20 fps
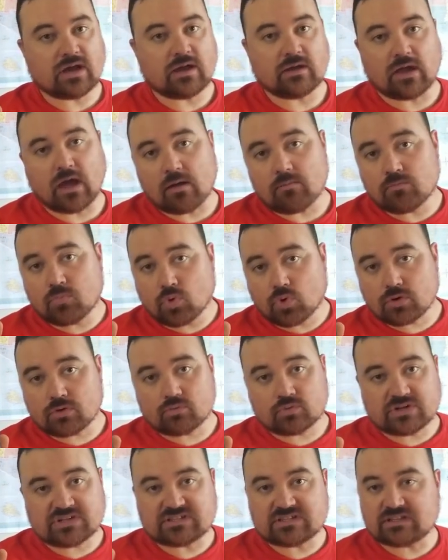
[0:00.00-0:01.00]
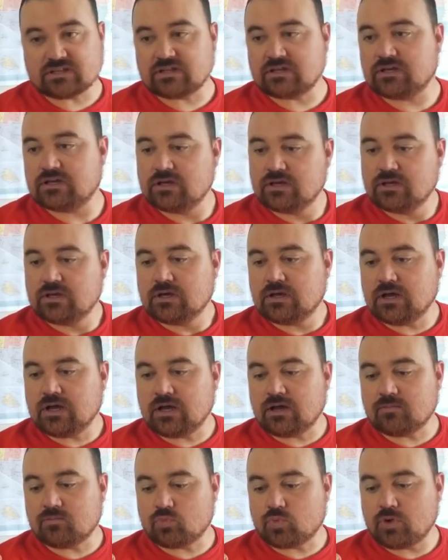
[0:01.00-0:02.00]
I got Mort recently,
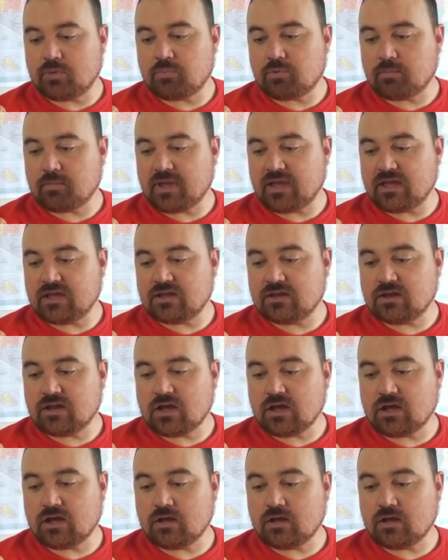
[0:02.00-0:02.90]
Reaper Man.